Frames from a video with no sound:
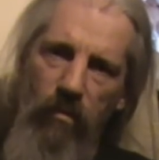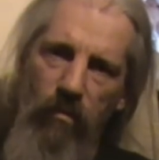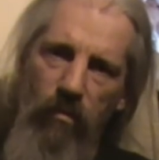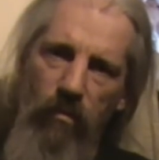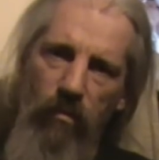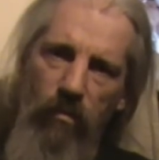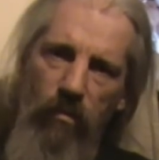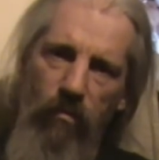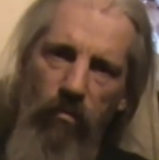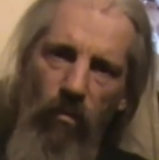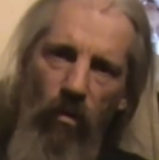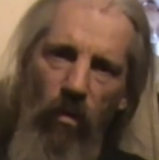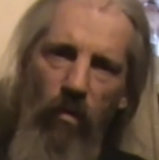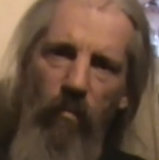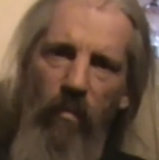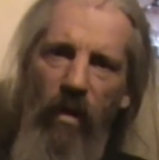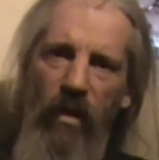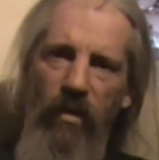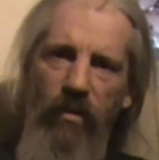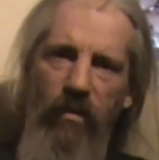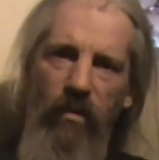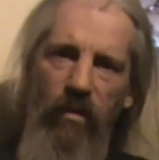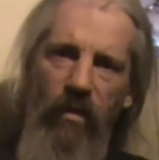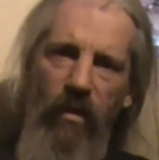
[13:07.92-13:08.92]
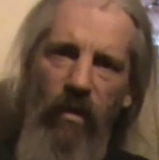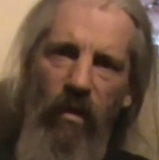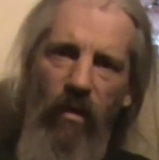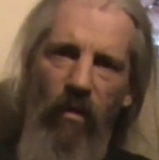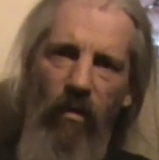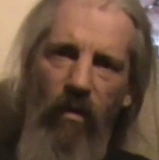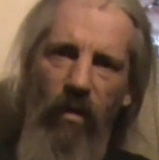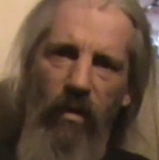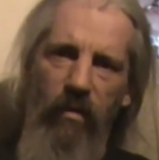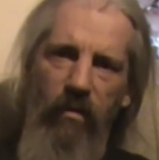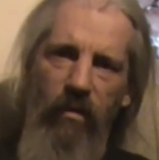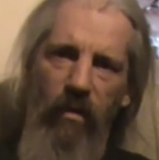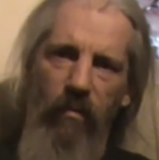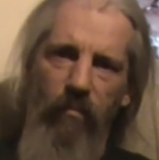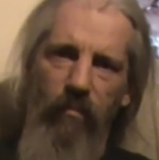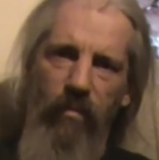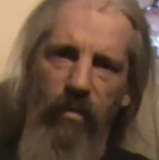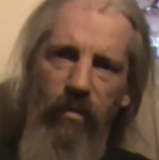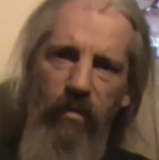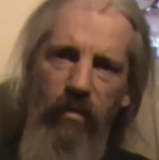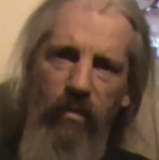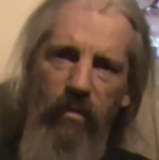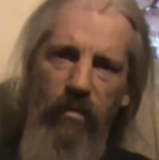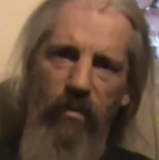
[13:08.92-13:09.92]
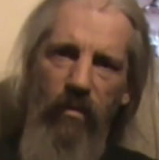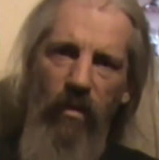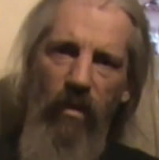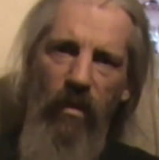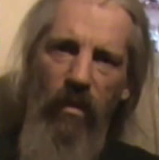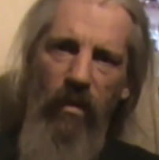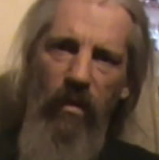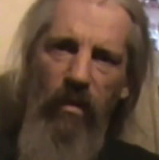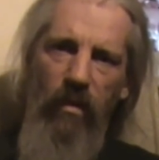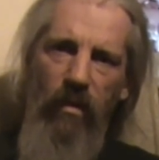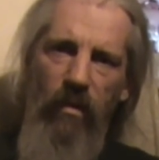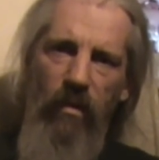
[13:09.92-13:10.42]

Try mashing it at a higher temperature slightly.